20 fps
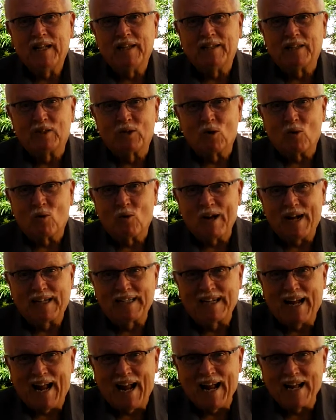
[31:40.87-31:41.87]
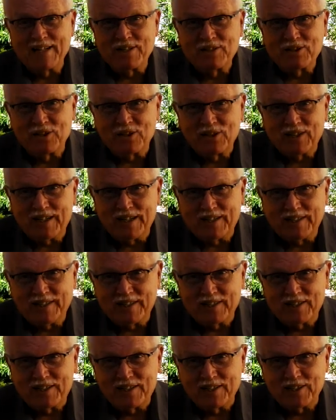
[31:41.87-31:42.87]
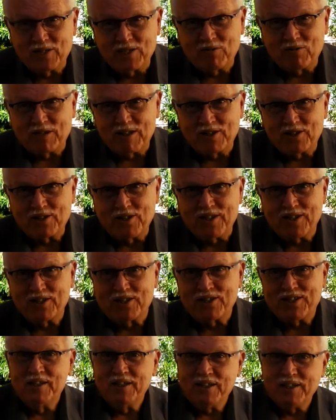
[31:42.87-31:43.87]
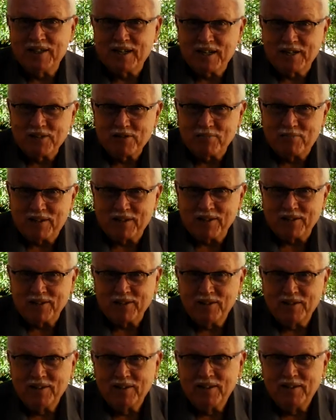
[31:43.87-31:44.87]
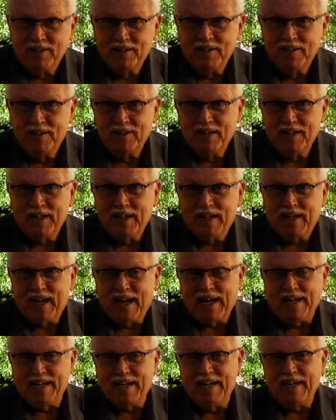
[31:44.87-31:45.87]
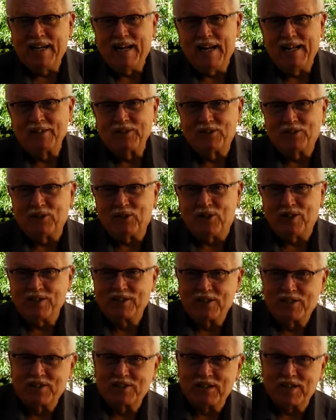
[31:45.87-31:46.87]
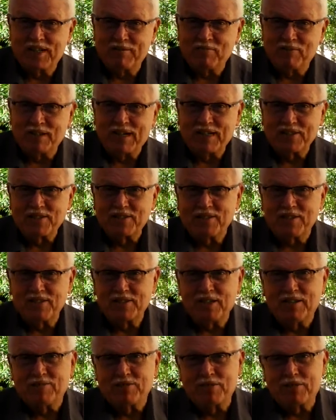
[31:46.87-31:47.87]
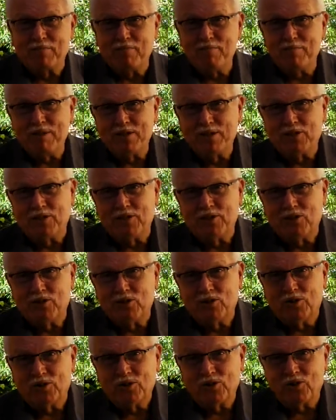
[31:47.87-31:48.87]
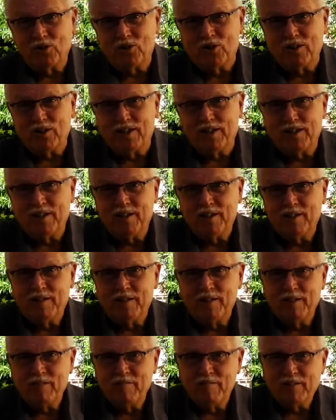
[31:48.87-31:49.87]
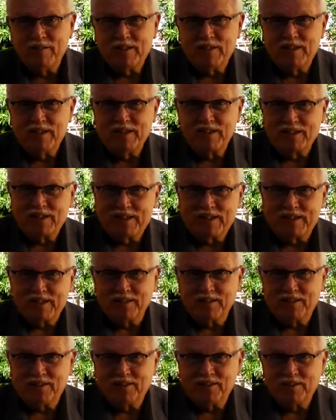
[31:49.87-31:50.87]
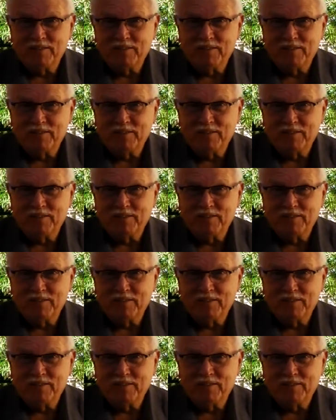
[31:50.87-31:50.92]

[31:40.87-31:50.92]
the correct answer in this situation is, "Yes, Mother." And he has taught the same lessons of submission to authority to his kids,